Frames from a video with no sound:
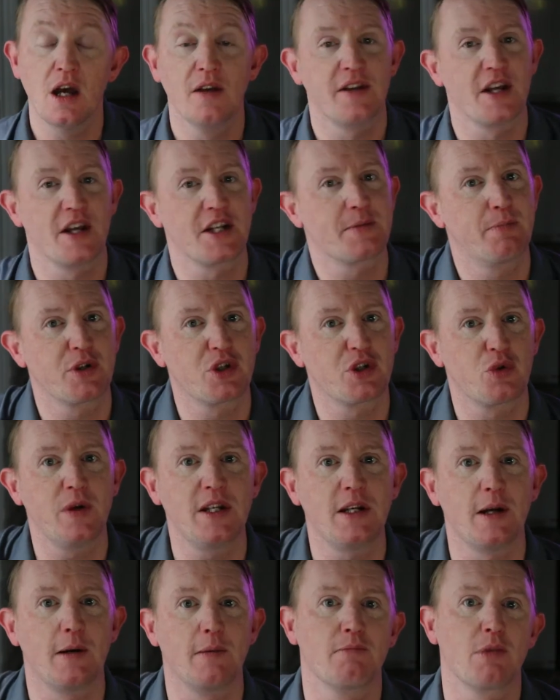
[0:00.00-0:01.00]
that's between
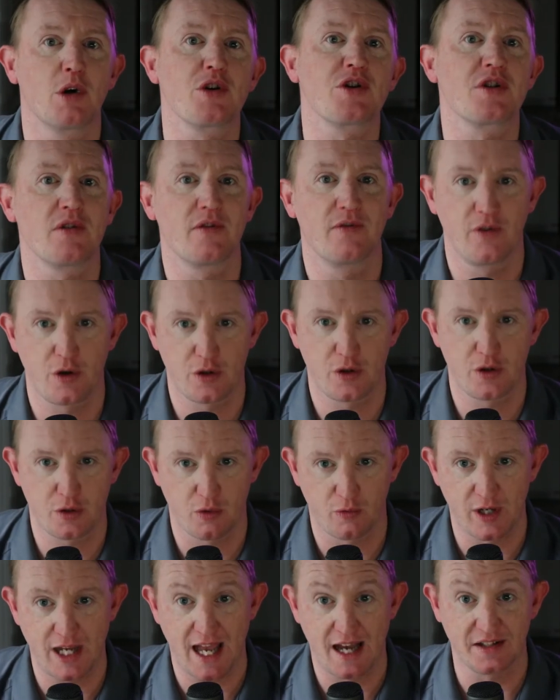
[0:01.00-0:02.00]
immersive virtual
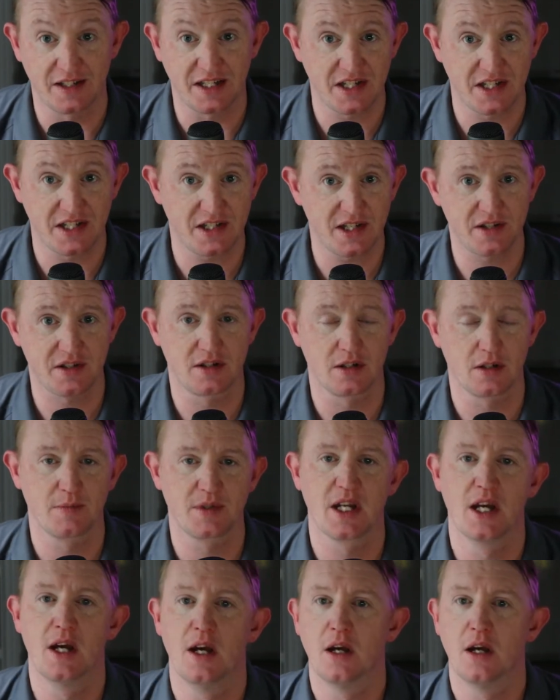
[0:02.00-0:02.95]
reality systems